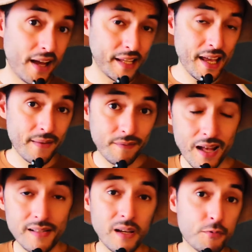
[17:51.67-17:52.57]
Again,
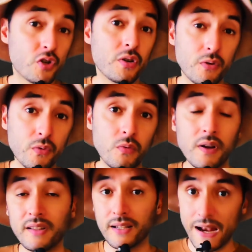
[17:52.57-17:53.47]
that's up to you
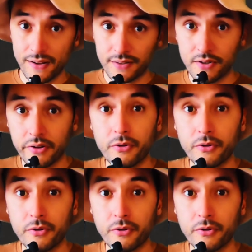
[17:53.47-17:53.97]
and the character you're